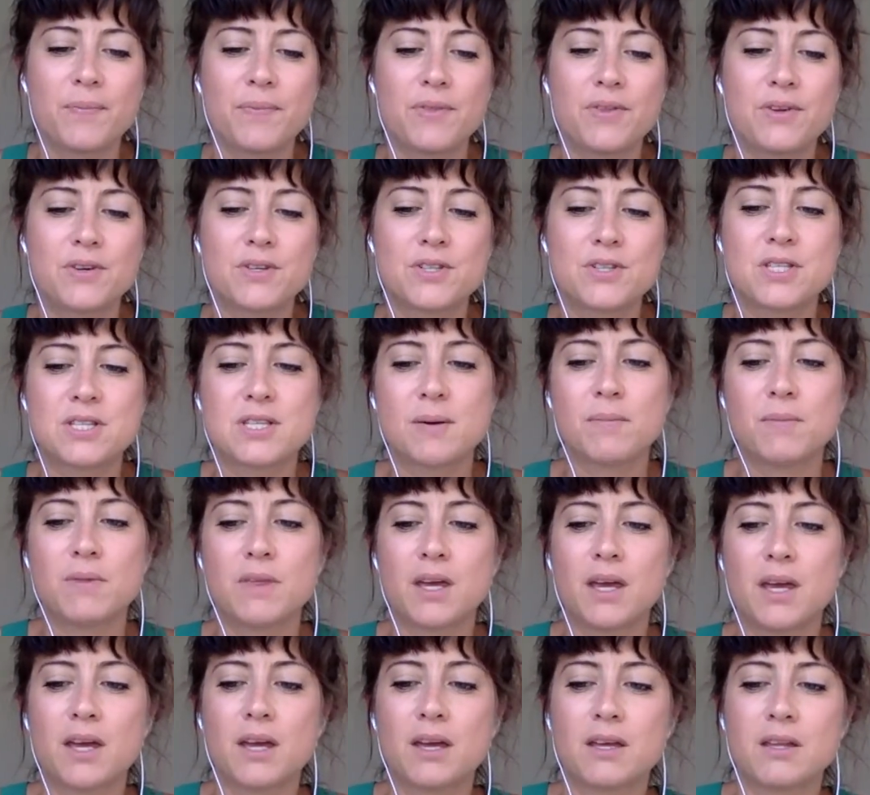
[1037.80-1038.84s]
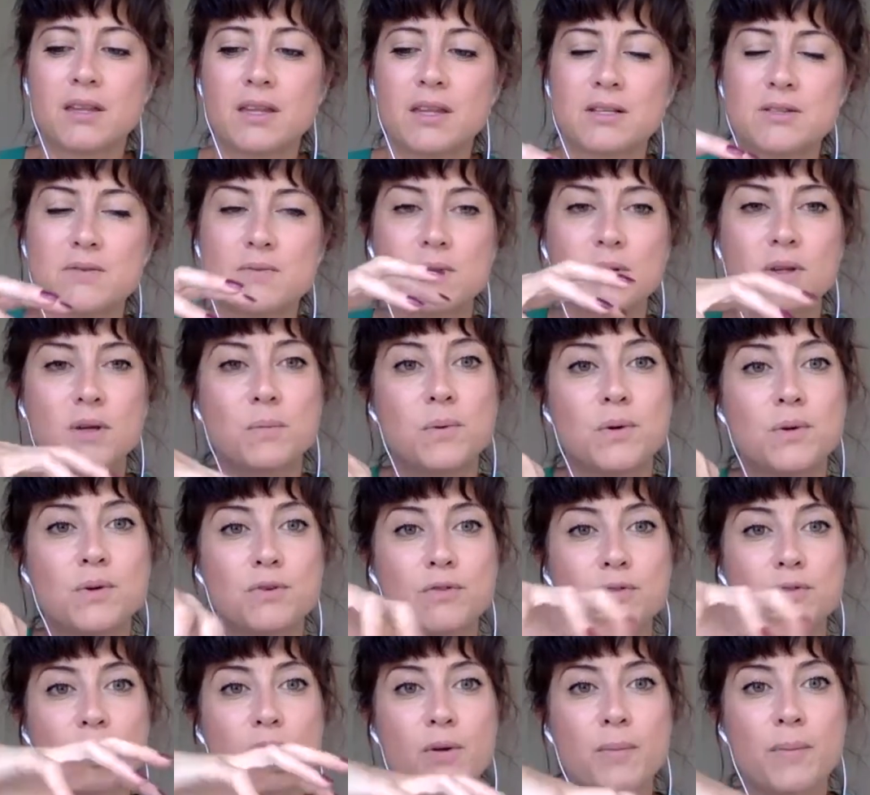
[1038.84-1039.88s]
there's something that's really
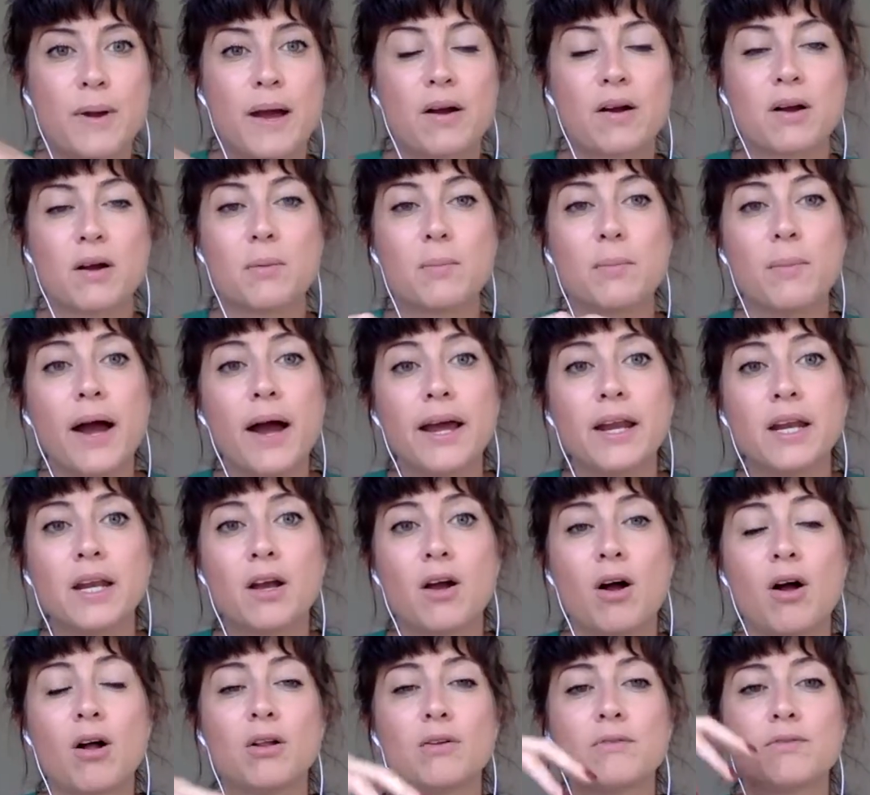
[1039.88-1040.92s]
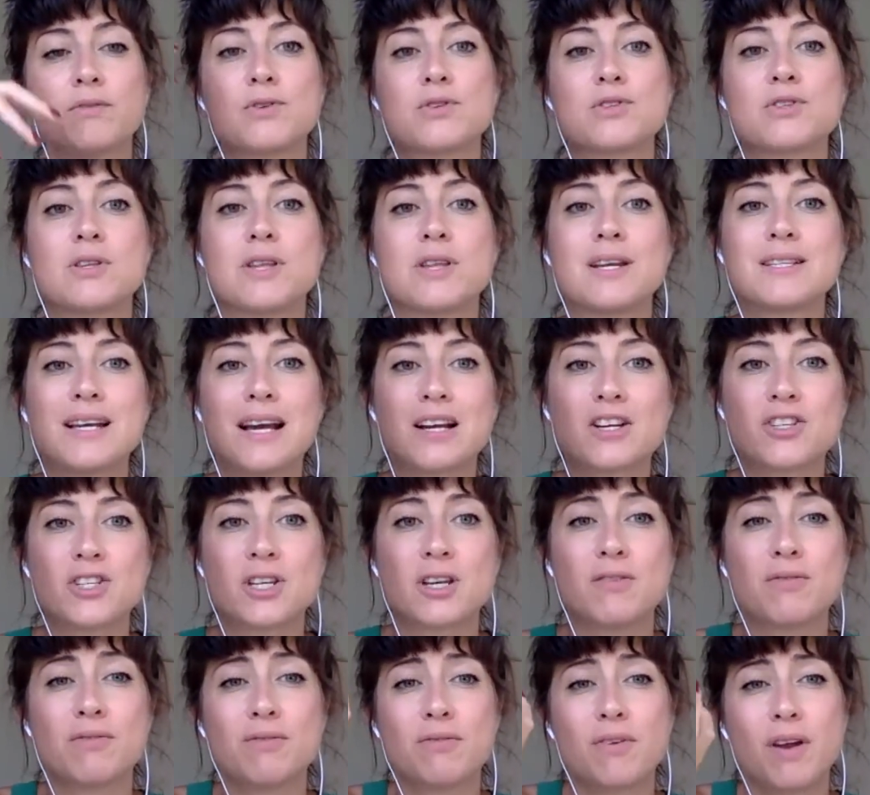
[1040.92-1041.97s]
beautiful about combining all of those, so that it's
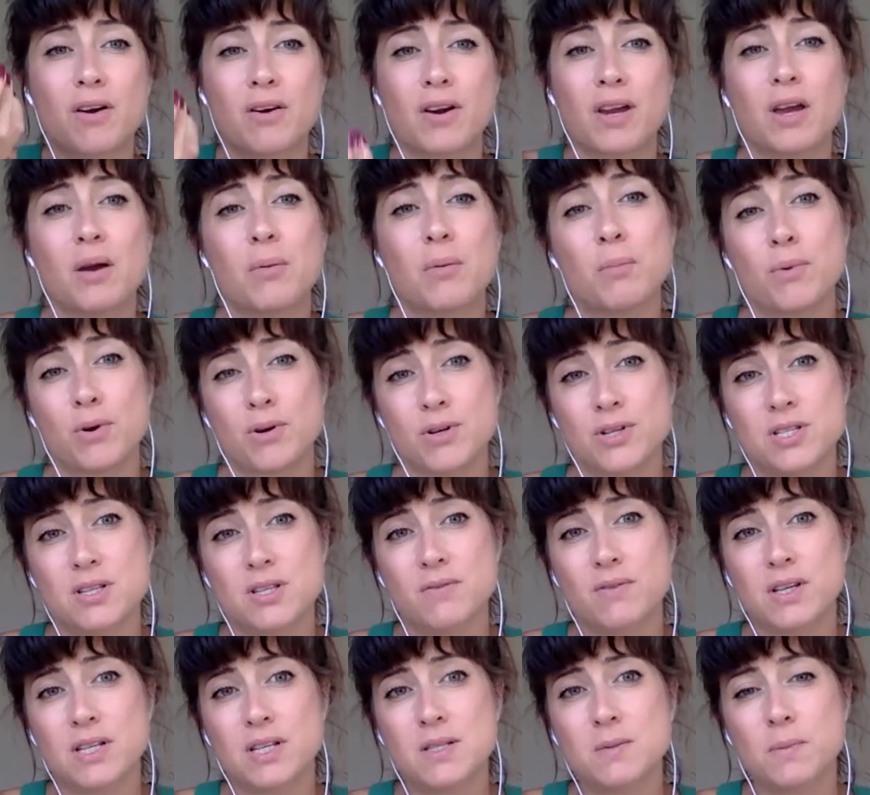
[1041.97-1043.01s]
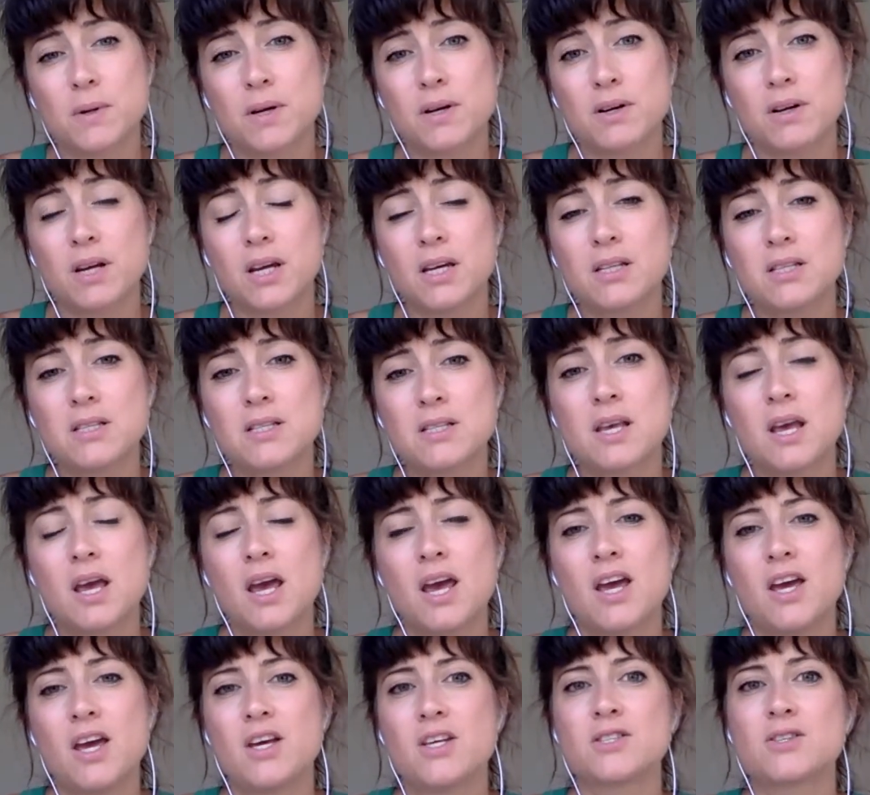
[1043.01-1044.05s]
actually a very immersive experience.
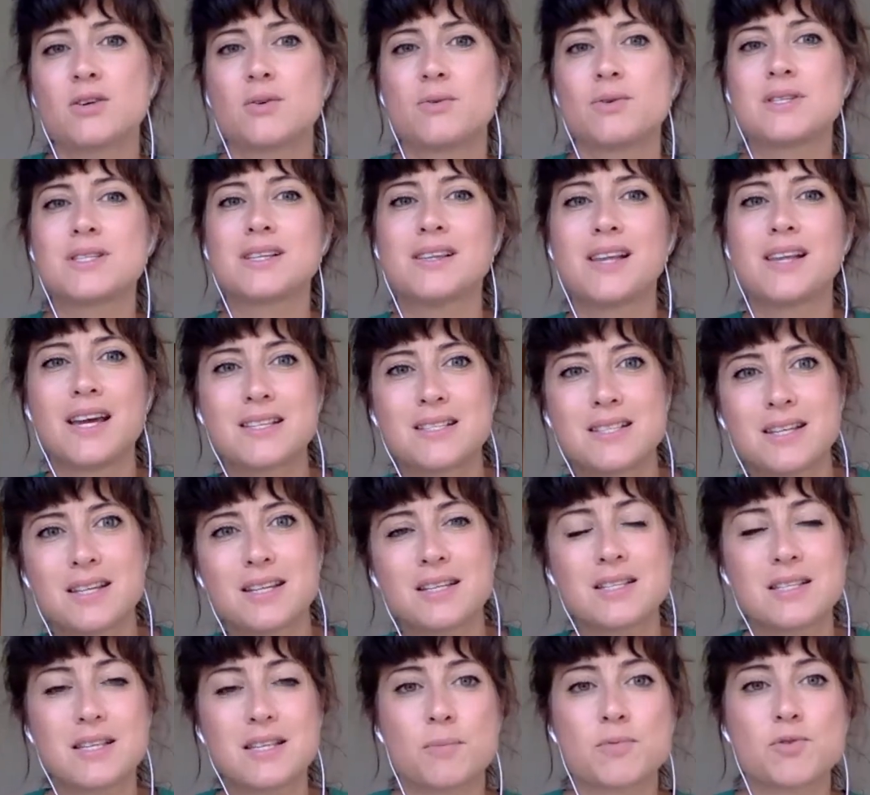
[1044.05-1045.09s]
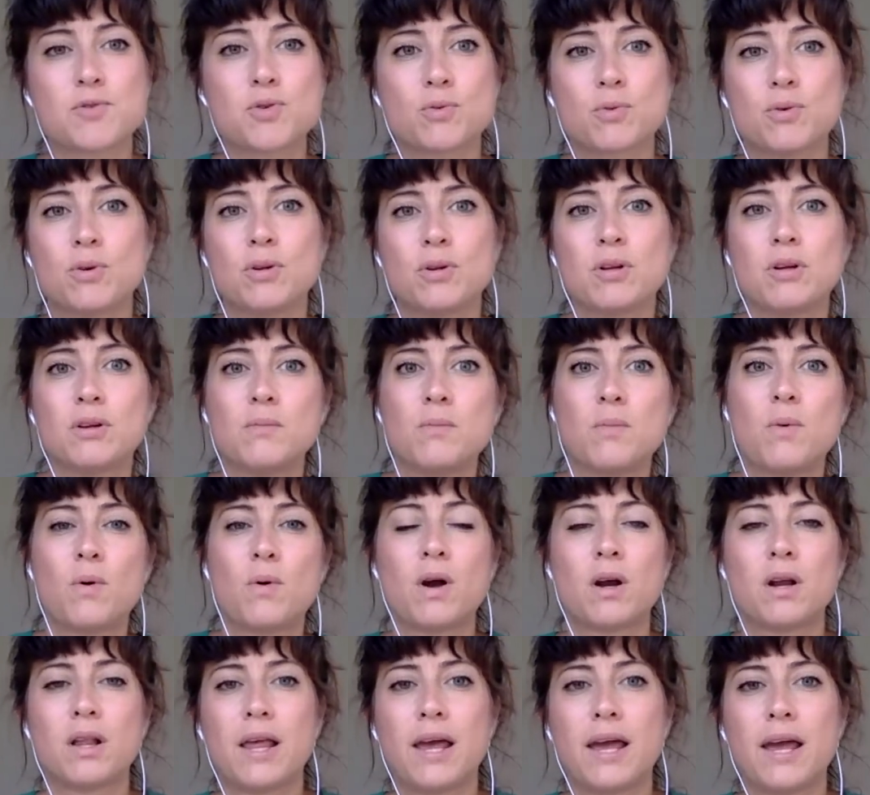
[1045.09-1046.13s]
So it's less conceptual and
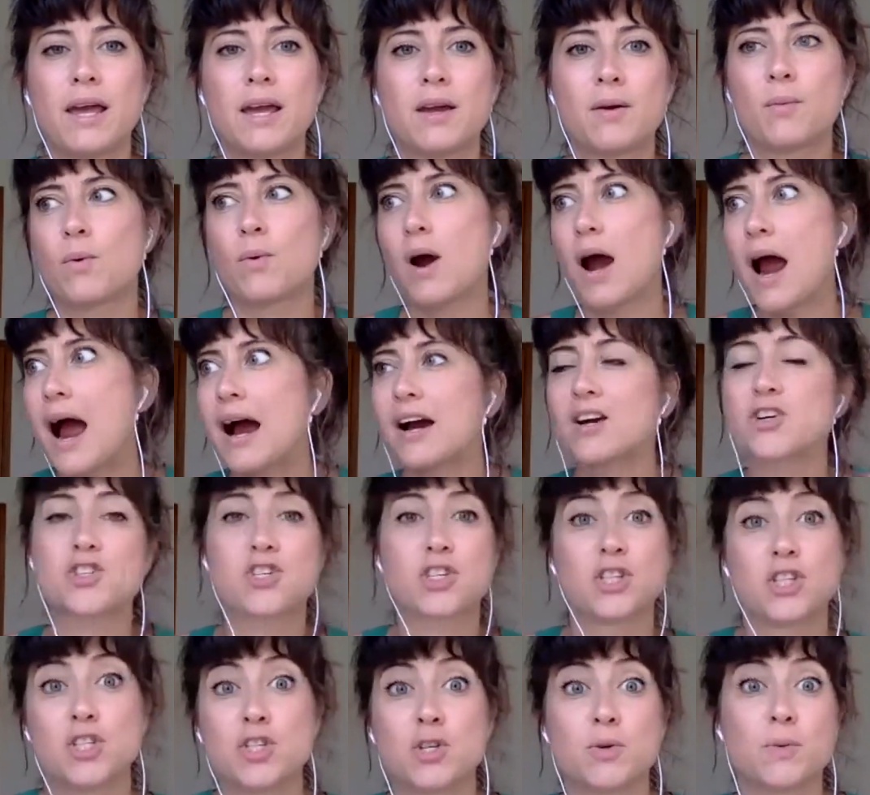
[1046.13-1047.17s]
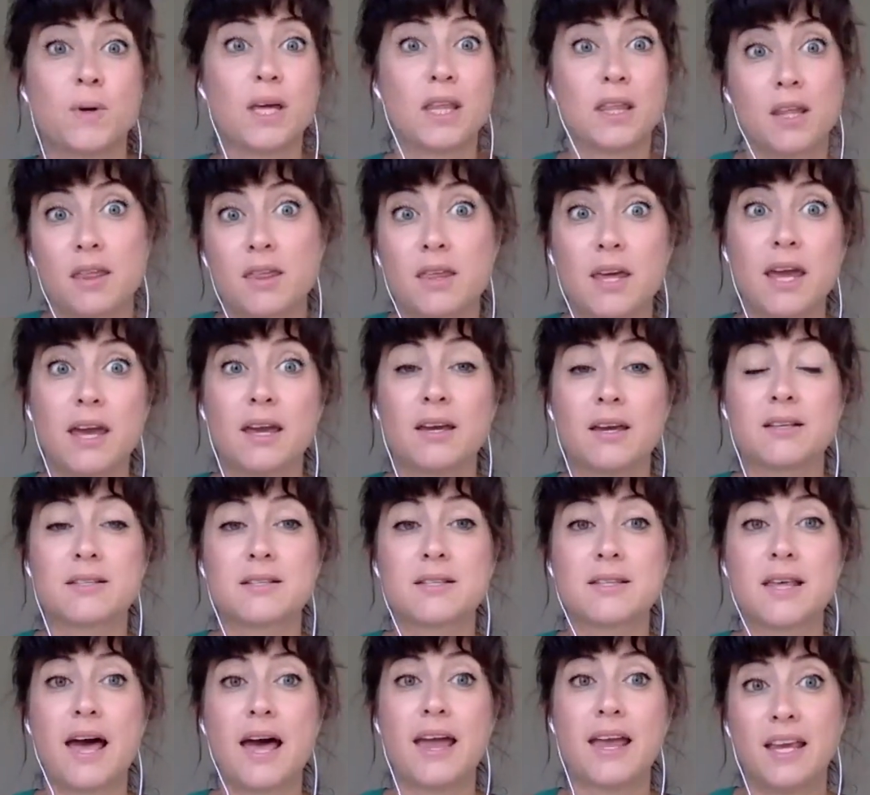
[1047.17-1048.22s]
more like we're actually doing the
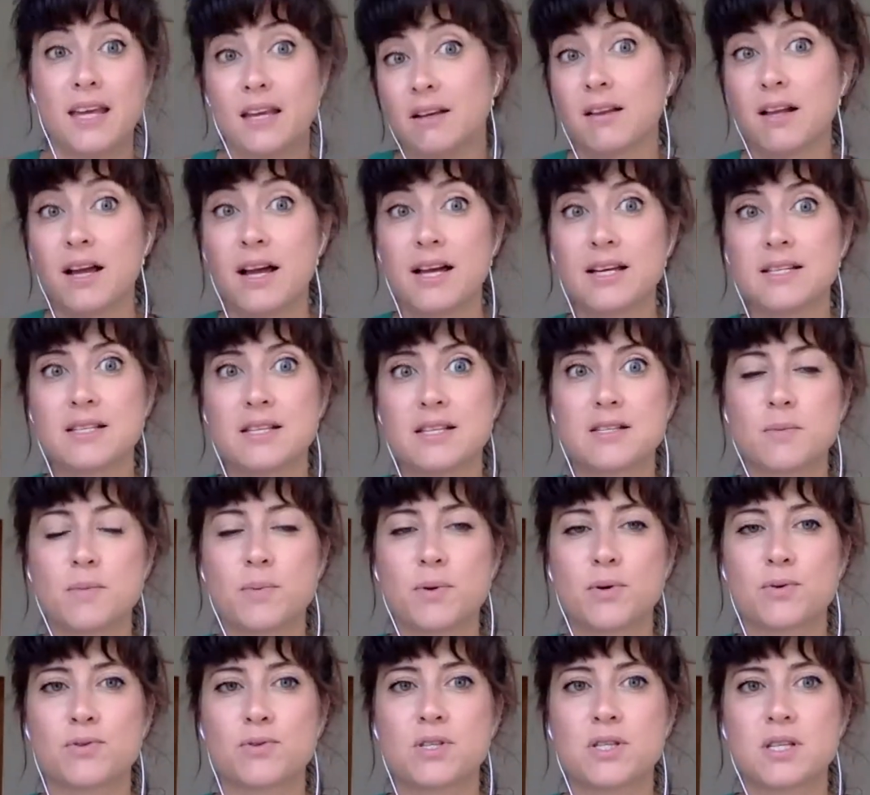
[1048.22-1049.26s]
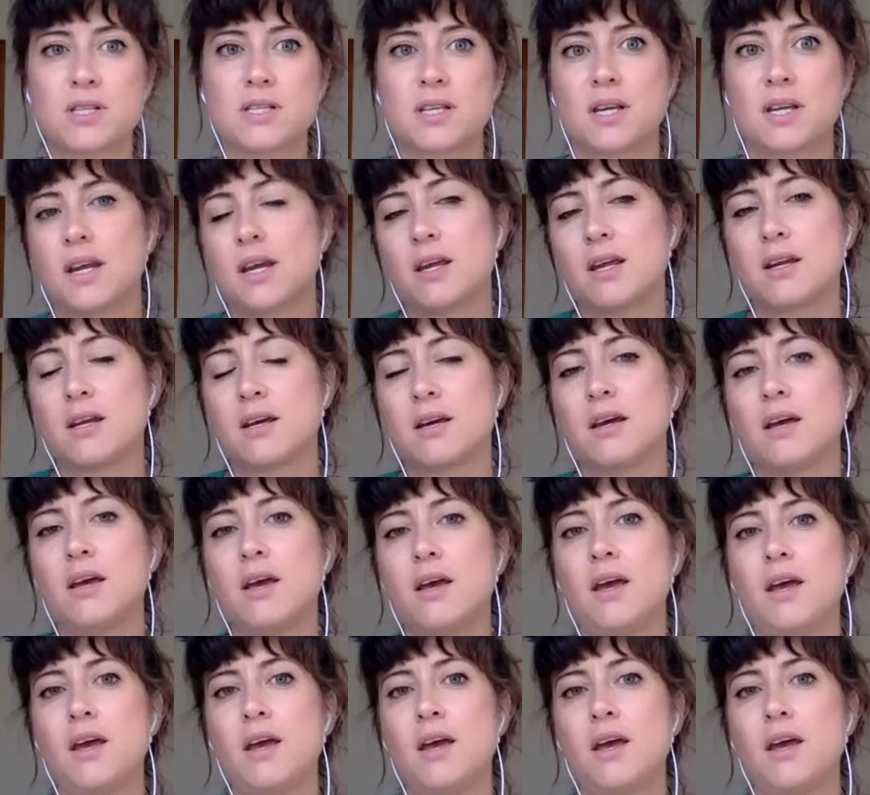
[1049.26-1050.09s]
things that heal us, as opposed to sitting in